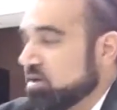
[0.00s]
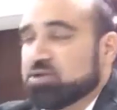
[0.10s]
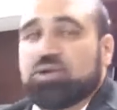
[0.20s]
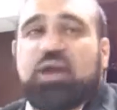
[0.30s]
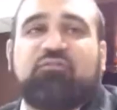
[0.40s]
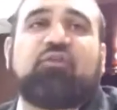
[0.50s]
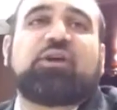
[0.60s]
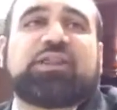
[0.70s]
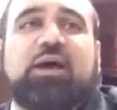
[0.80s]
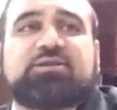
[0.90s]
So you get
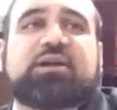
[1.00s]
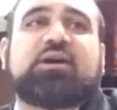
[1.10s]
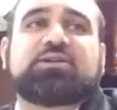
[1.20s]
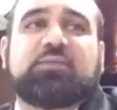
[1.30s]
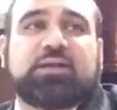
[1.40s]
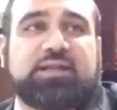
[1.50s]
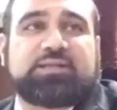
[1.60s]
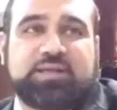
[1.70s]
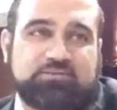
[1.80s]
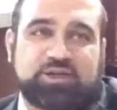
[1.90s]
$4,000 a month,
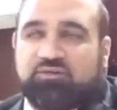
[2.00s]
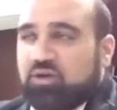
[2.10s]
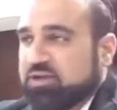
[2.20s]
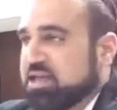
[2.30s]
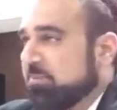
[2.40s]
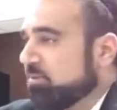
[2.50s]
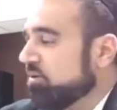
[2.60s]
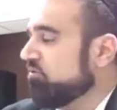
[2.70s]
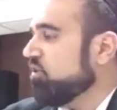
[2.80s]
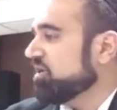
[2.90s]
let's say. I'm just giving you an
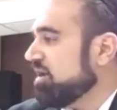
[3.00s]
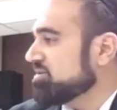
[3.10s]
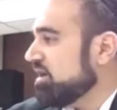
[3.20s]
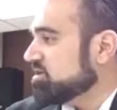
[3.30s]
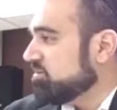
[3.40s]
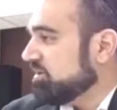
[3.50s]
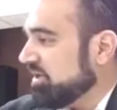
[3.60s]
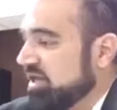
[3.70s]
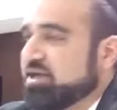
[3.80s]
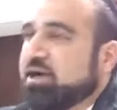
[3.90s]
example. $4,000 a month
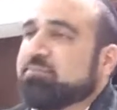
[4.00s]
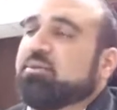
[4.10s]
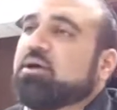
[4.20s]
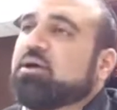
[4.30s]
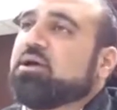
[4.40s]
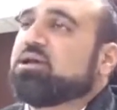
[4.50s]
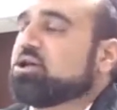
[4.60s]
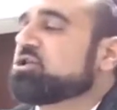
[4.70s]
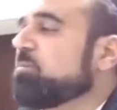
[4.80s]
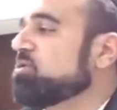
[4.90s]
in income.
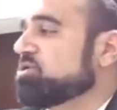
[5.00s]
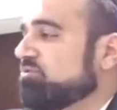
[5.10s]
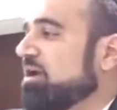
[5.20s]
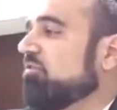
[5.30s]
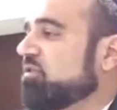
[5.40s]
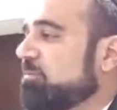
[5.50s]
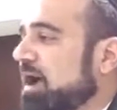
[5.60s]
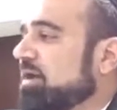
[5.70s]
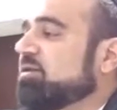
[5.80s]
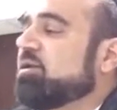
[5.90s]
You're supposed to, right off the
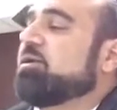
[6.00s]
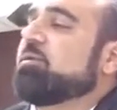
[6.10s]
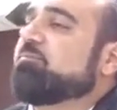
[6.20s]
bat,